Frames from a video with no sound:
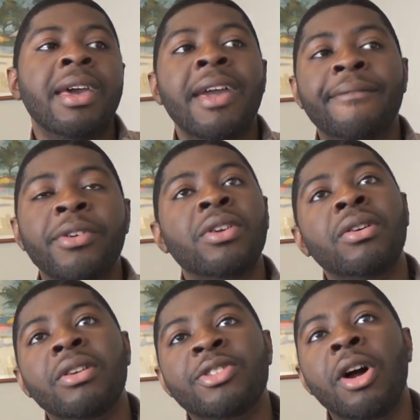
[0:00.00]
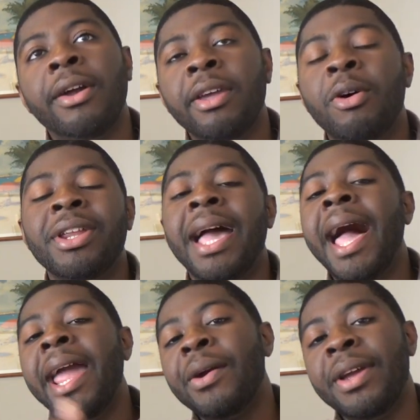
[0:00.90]
If you're talking on the
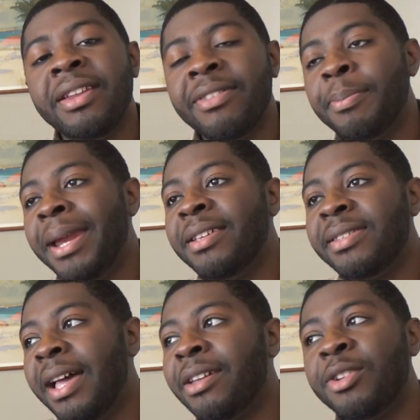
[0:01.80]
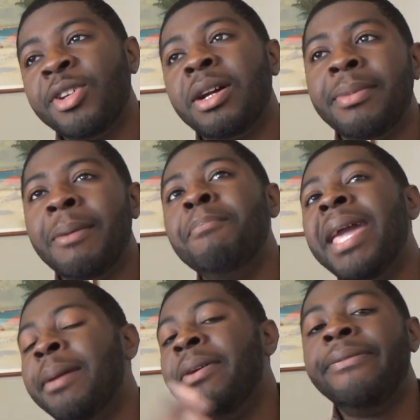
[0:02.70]
higher end of the penny stock, you're talking about
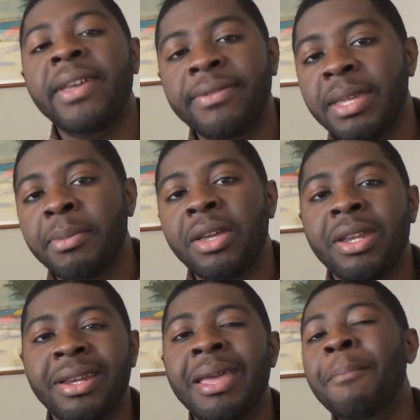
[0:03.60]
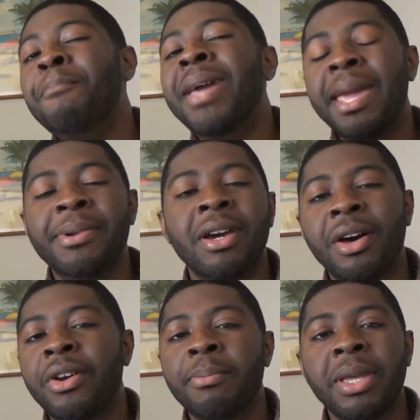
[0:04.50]
maybe 50 million, maybe
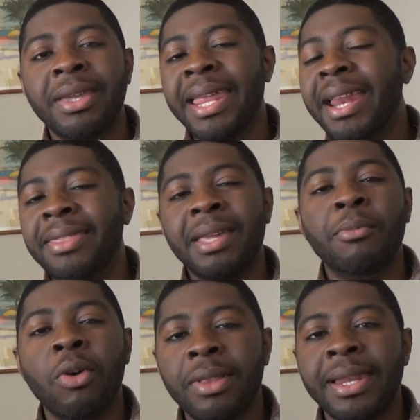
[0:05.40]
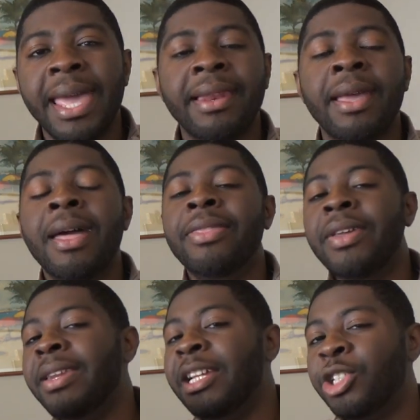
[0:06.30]
100 million. Anything more than that,
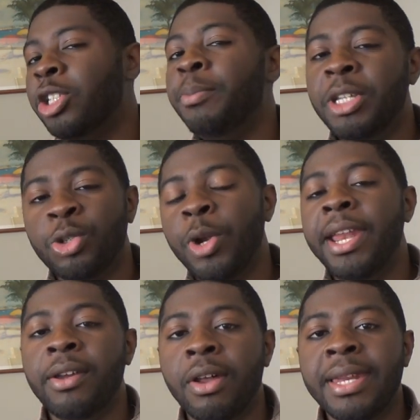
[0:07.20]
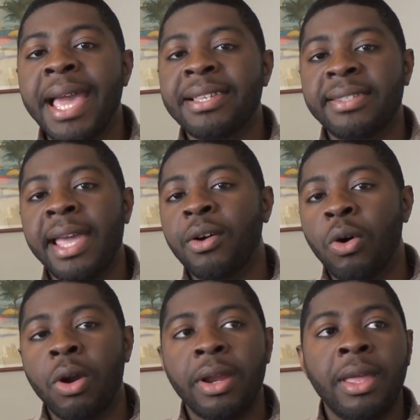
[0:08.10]
then they should be trading on NASDAQ
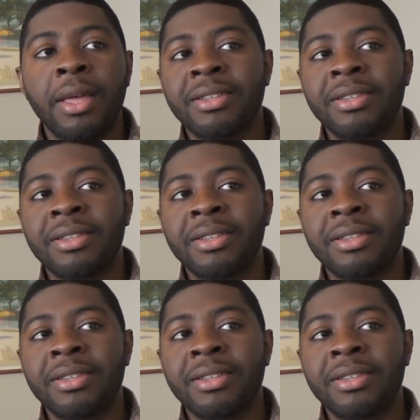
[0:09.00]
or